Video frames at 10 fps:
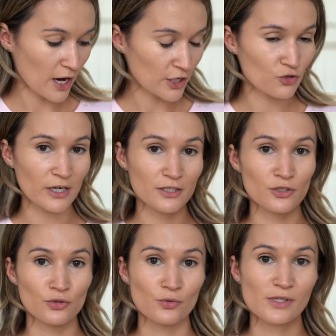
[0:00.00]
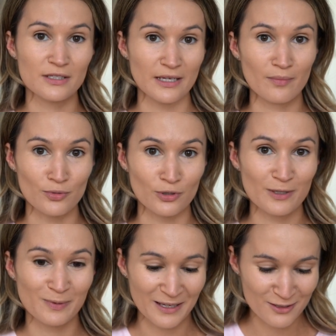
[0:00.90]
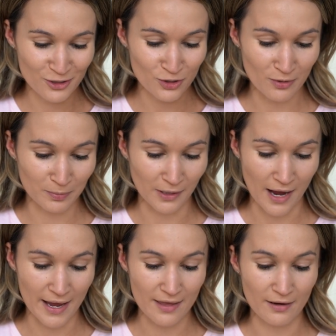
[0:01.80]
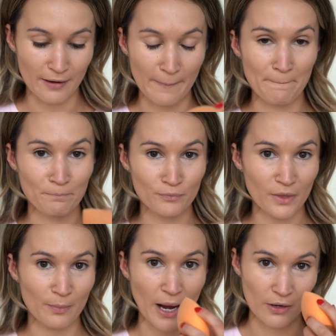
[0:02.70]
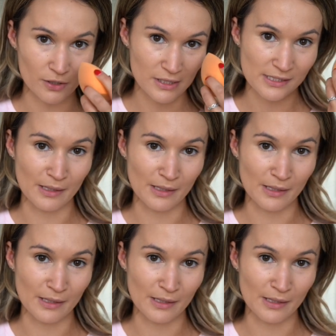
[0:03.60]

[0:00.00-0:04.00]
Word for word: I tried to use a damp beauty blender to apply um, the powder to